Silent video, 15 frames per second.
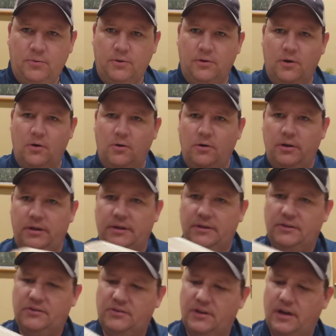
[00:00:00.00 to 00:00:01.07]
one though
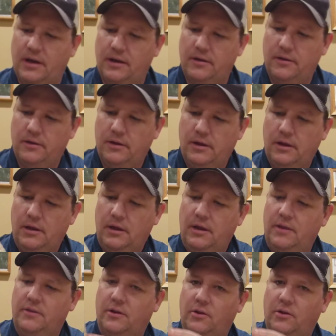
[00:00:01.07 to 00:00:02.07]
is the